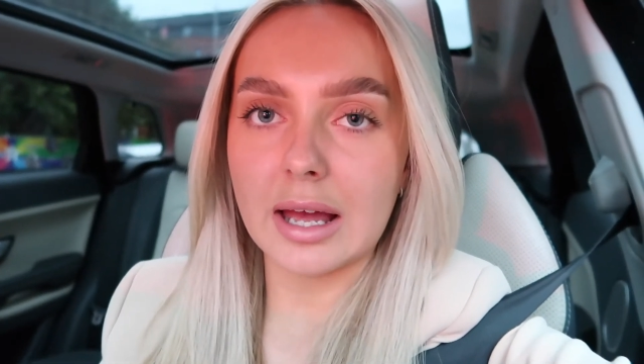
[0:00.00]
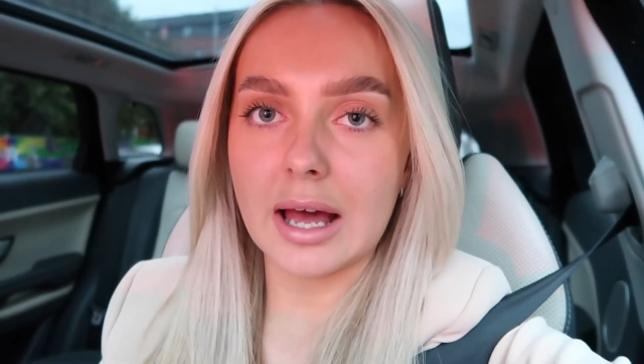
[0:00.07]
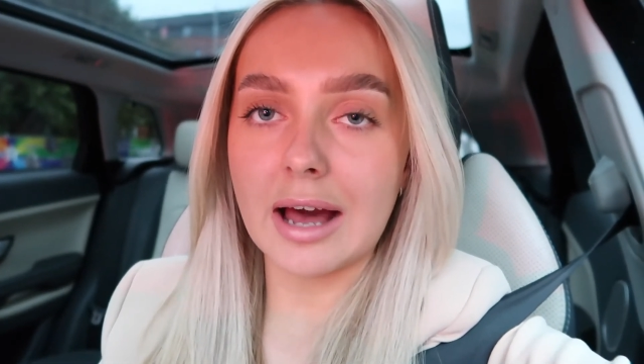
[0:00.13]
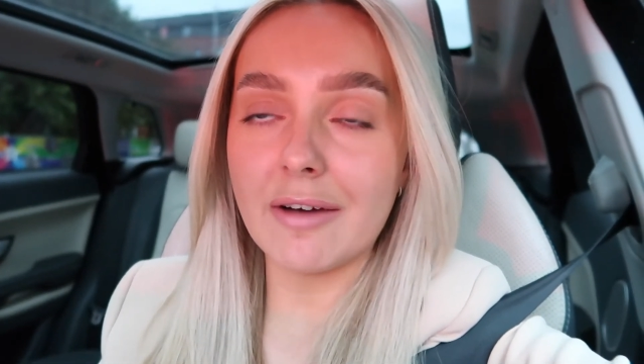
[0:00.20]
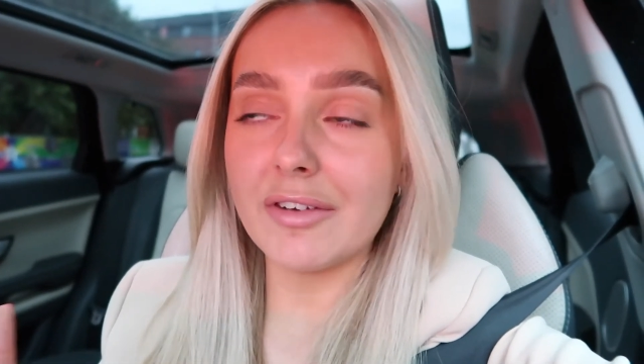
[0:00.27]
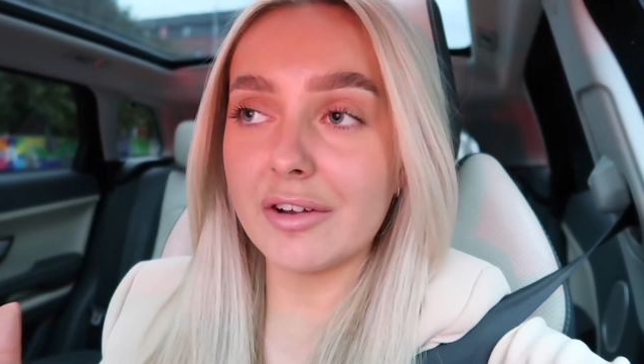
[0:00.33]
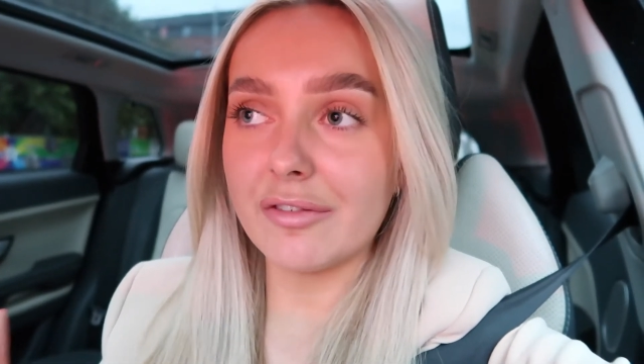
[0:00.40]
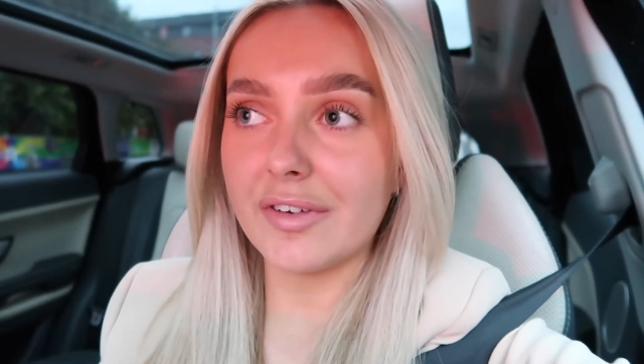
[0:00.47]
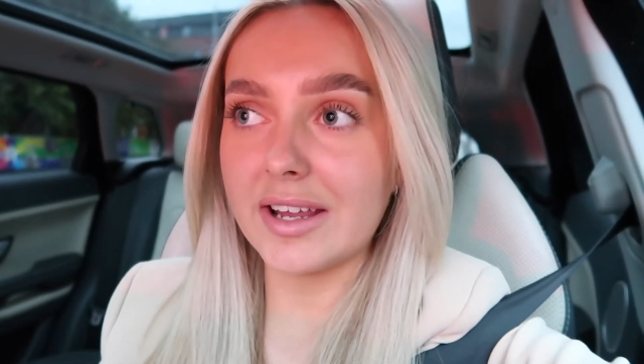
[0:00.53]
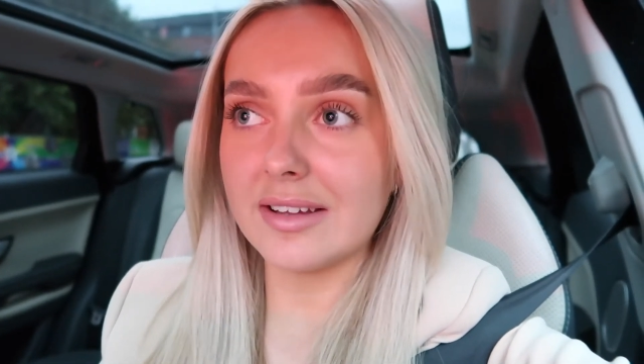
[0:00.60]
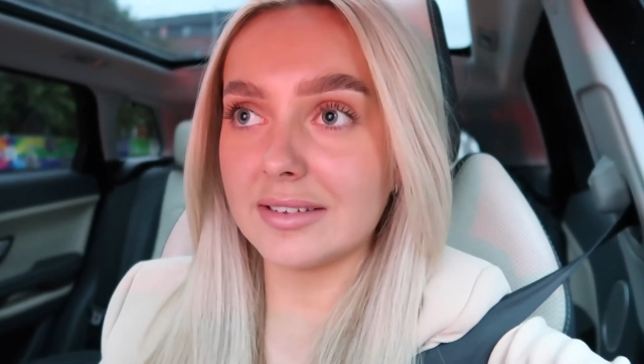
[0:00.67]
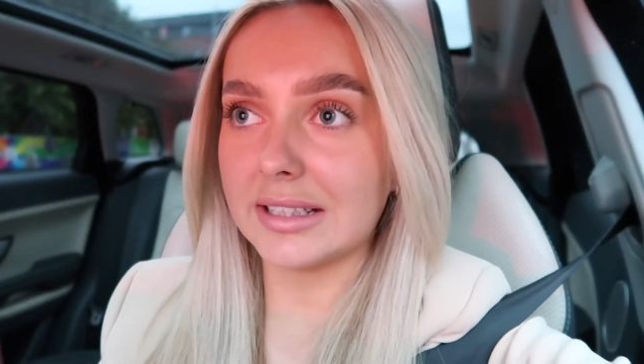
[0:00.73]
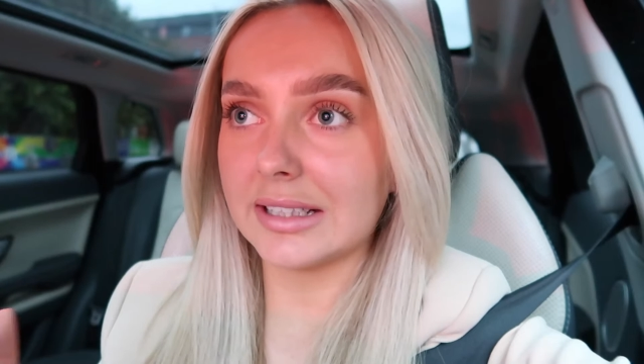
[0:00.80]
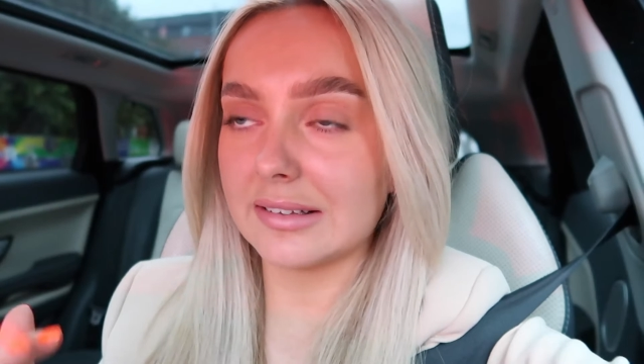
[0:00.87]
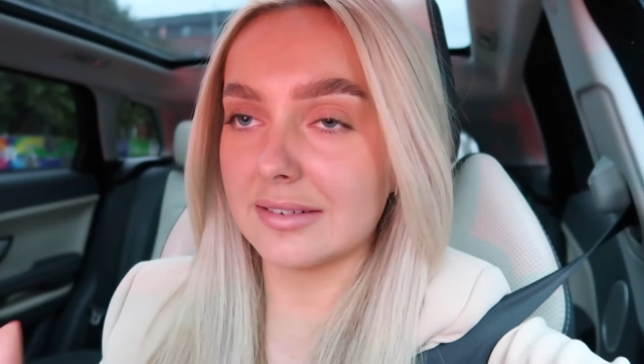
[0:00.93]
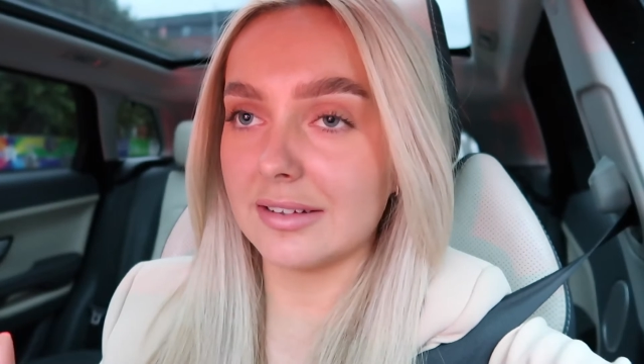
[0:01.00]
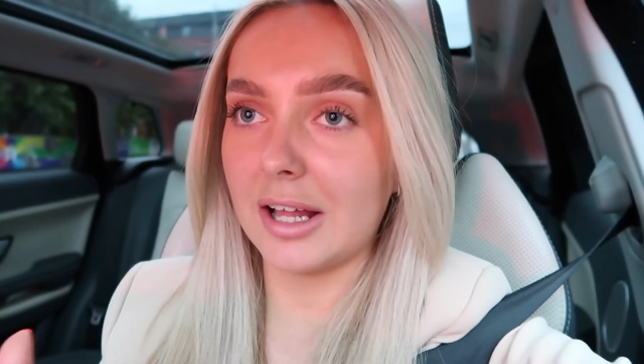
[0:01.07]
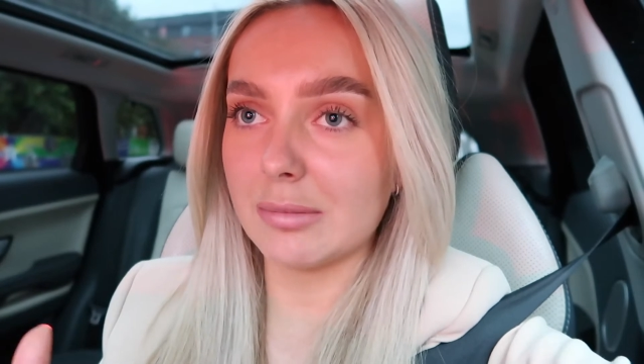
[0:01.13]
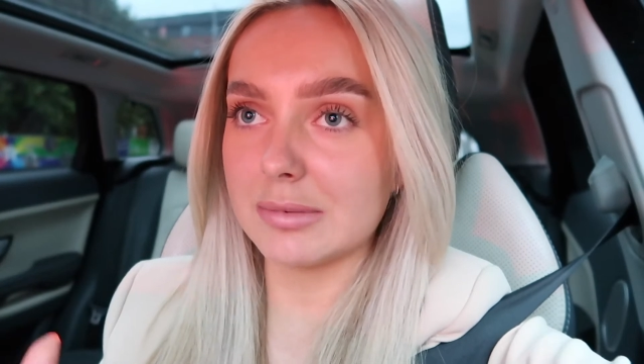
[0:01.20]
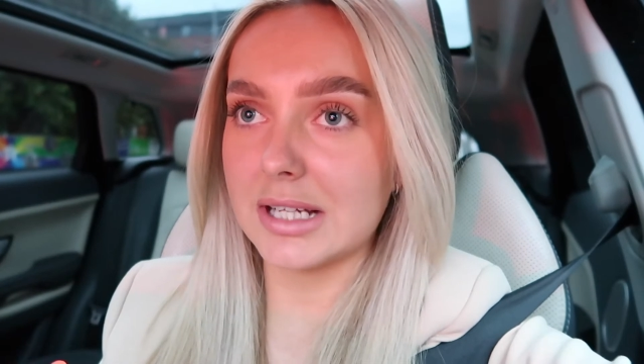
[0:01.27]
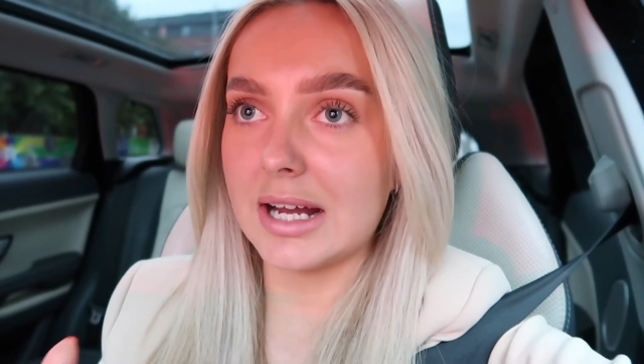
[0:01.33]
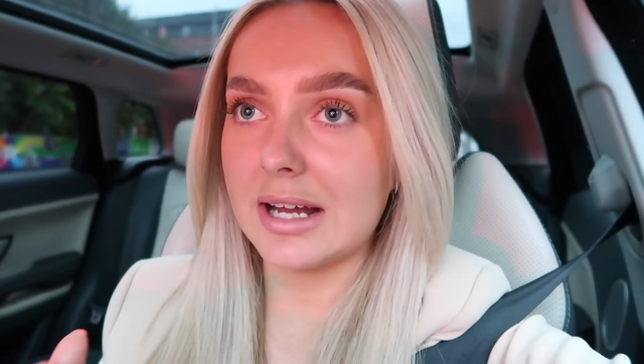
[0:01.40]
having a face like a
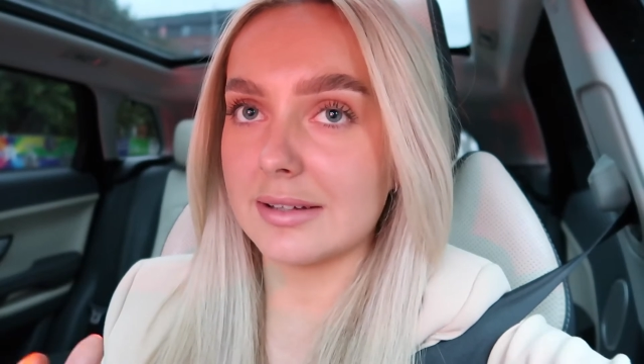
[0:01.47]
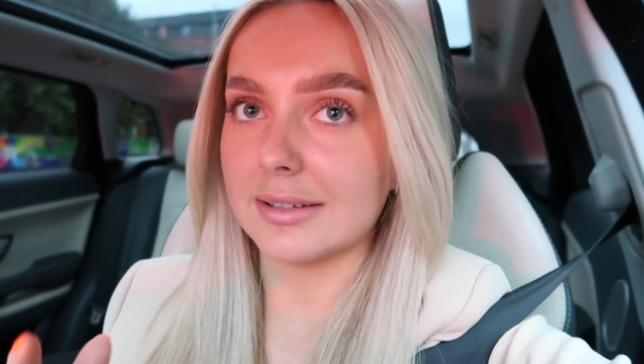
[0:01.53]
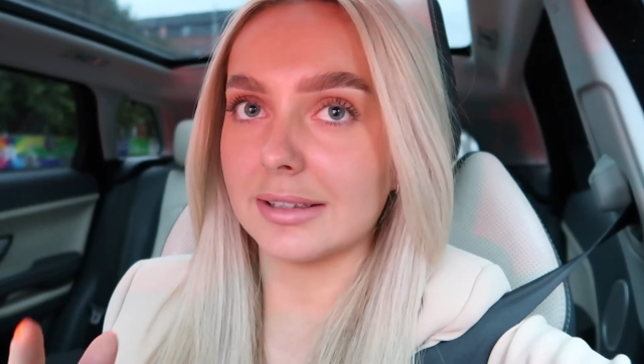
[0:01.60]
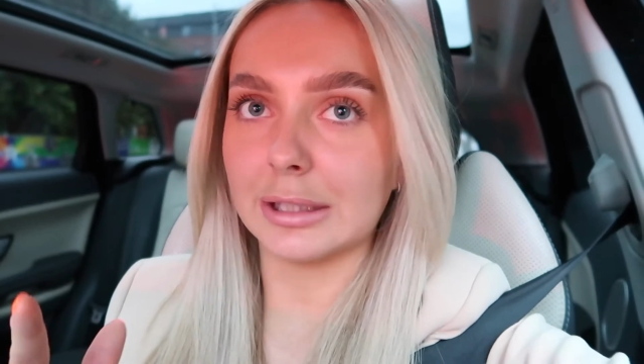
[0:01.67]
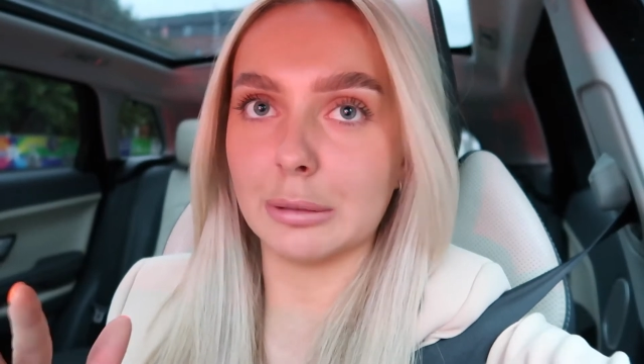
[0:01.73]
slapped ass and